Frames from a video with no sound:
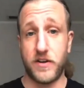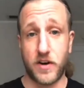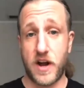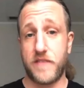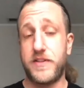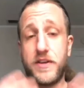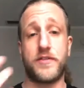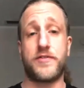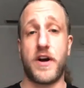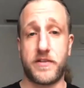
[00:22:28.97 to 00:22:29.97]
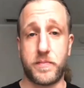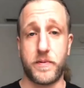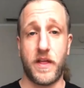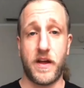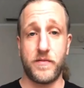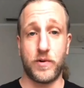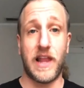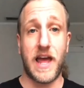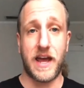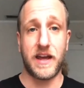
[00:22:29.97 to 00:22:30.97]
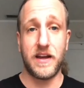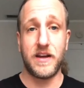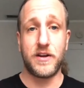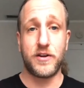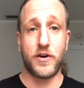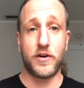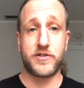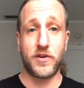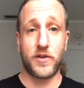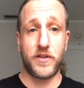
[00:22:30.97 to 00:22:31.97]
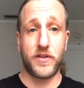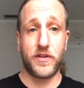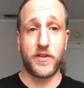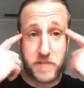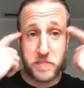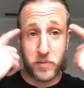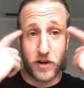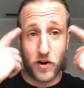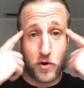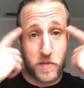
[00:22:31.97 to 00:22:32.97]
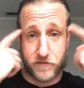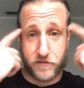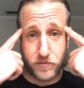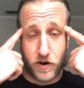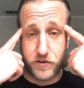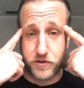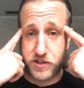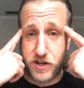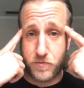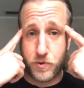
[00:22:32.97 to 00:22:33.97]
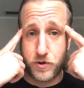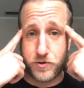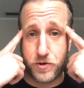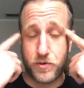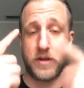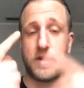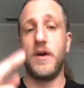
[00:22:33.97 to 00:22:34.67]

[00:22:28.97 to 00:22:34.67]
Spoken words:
everything you're trying to relay. So the people at home have to understand what you're doing,